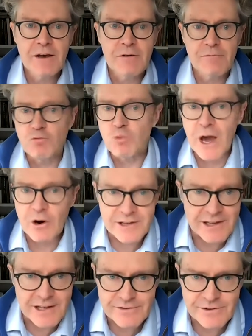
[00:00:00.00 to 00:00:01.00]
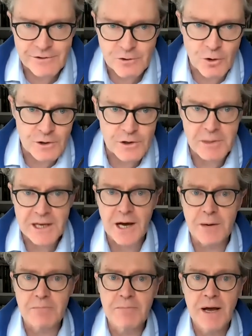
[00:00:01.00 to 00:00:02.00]
verdis is going to
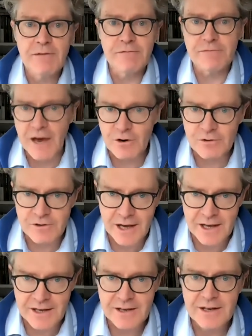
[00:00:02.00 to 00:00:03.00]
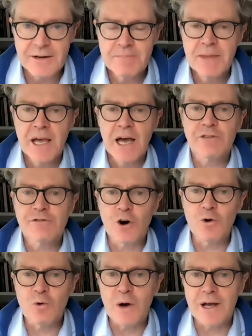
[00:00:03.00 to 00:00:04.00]
become verde. And
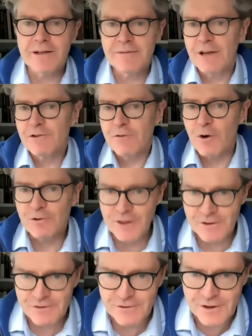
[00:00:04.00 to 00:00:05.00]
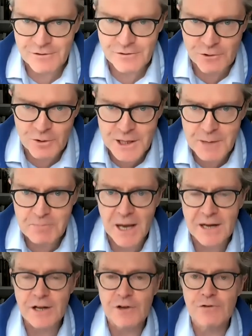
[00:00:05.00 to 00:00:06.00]
so, as far as this is concerned, the
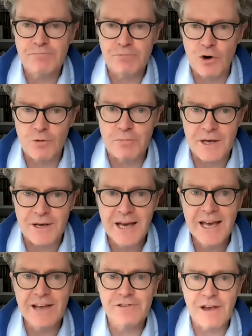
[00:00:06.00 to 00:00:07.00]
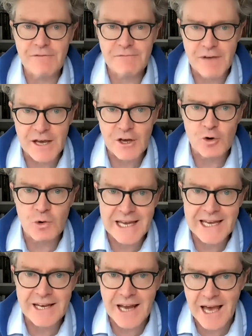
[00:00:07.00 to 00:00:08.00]
appendix probi is a finger
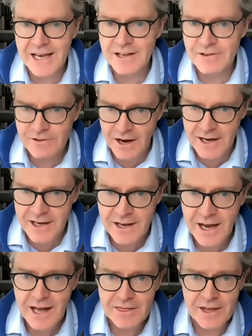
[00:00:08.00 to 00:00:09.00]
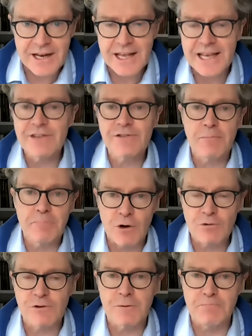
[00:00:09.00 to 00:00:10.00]
in a dike that is
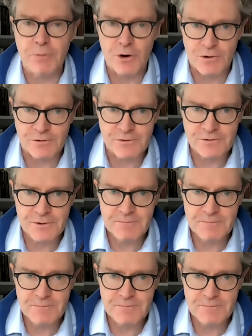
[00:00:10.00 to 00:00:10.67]
about to burst.